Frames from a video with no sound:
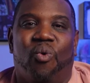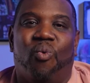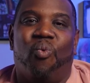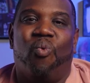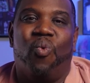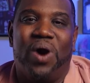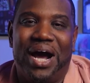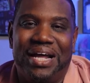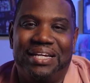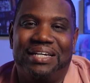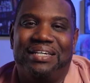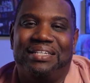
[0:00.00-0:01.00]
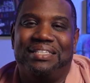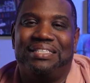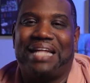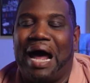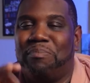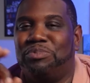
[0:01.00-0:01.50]
one
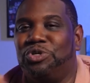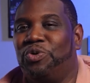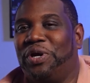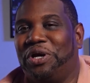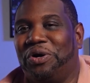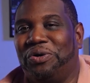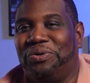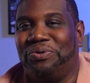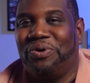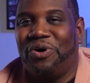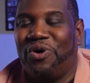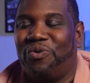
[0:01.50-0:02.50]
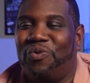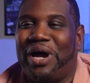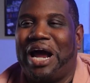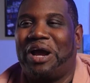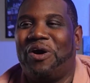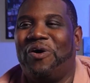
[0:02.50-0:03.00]
stop doing goal, or
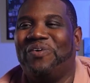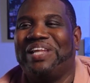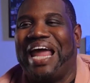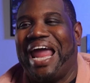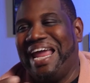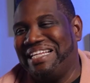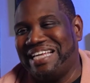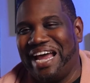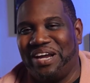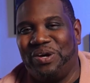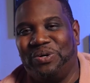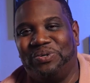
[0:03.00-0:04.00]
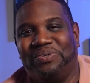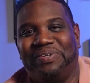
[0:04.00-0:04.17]
what I call the anti-goal.